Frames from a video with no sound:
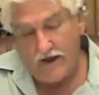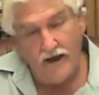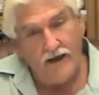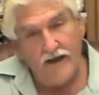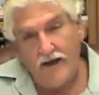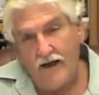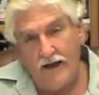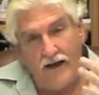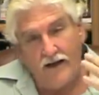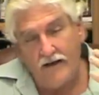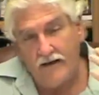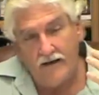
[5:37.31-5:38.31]
and,
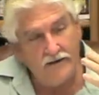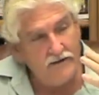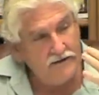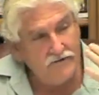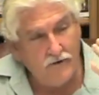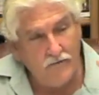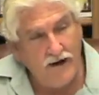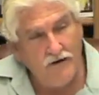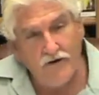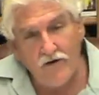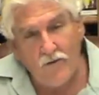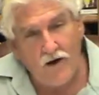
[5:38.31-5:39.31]
and just from
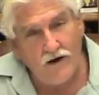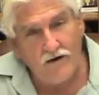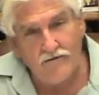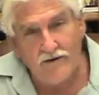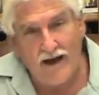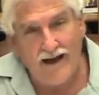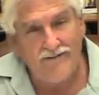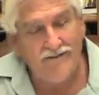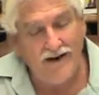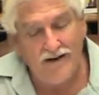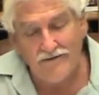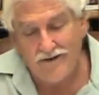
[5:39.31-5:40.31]
every walk of life,
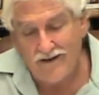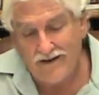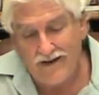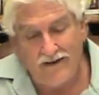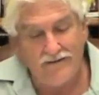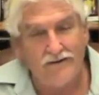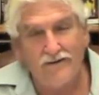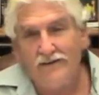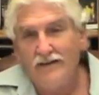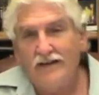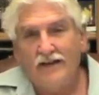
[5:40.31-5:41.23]
every level,